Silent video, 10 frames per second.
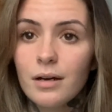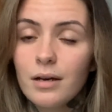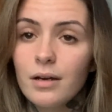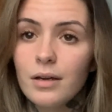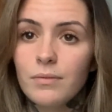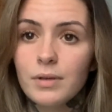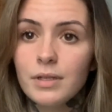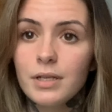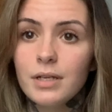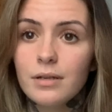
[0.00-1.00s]
It
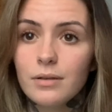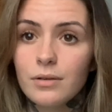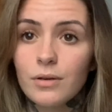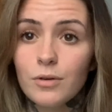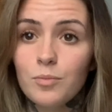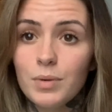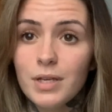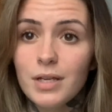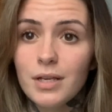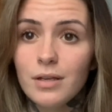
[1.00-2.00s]
really could
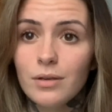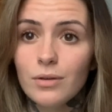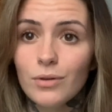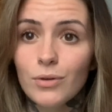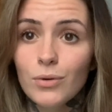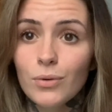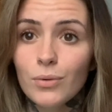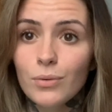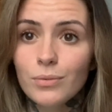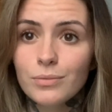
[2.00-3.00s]
be
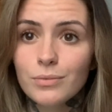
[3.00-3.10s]
you